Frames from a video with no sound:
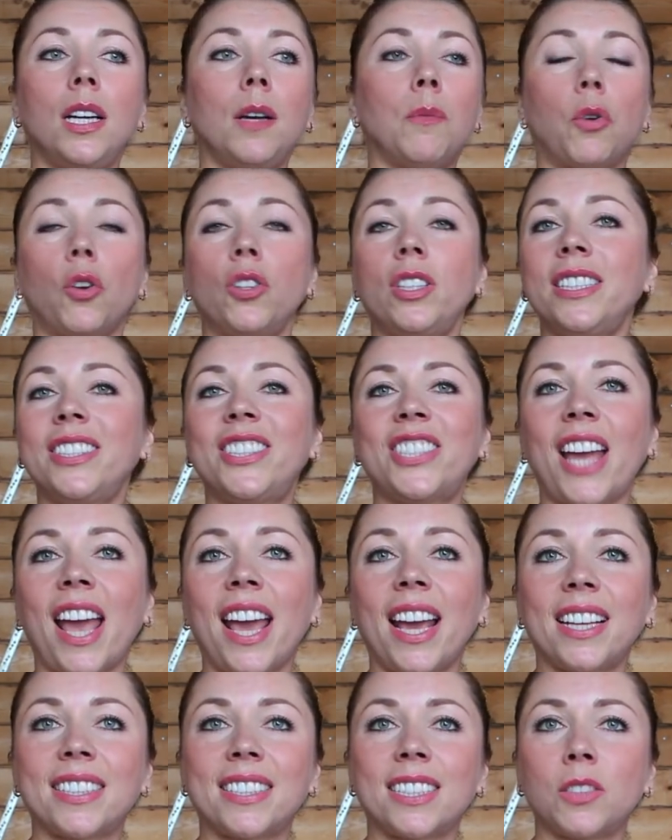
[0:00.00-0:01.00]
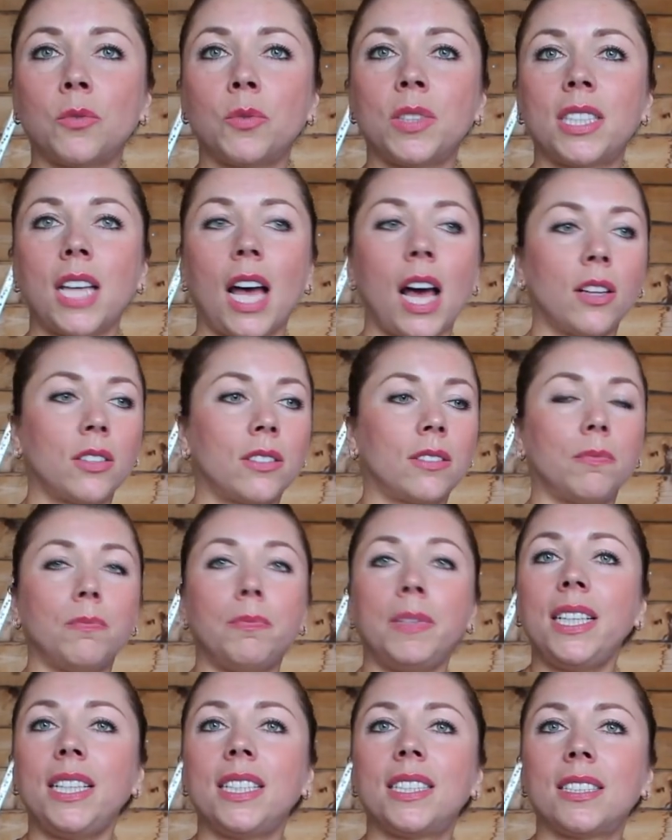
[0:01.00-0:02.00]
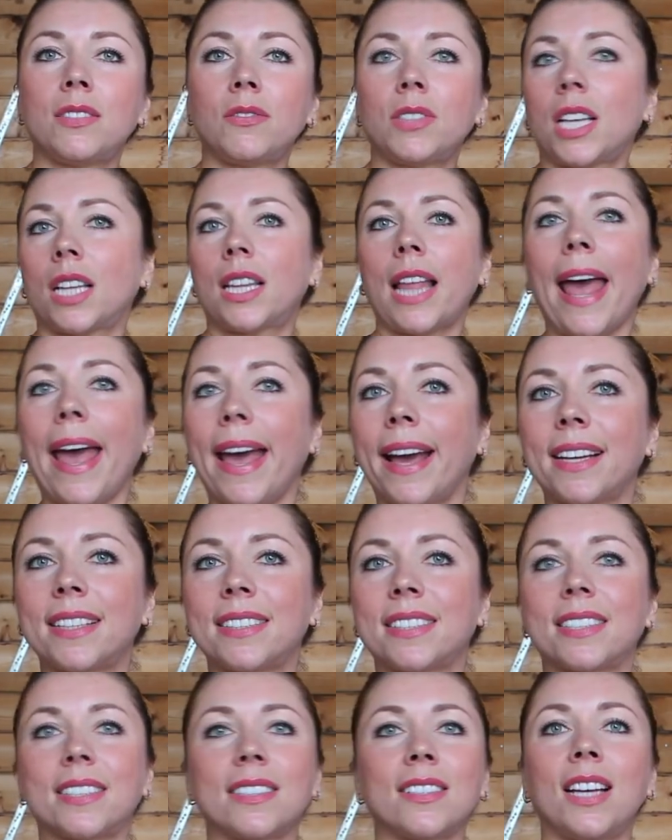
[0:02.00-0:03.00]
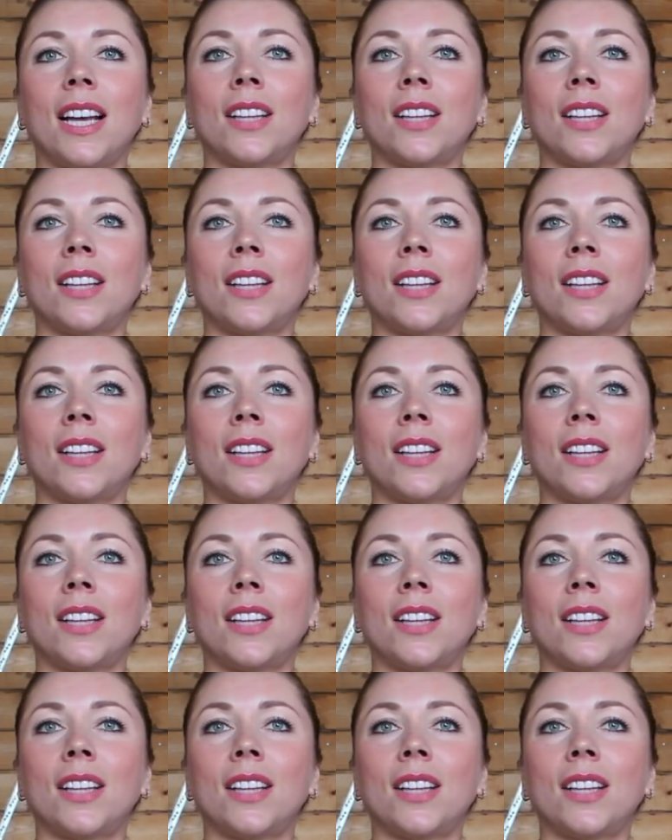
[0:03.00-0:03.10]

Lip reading: protein shakes and without meat, without eggs,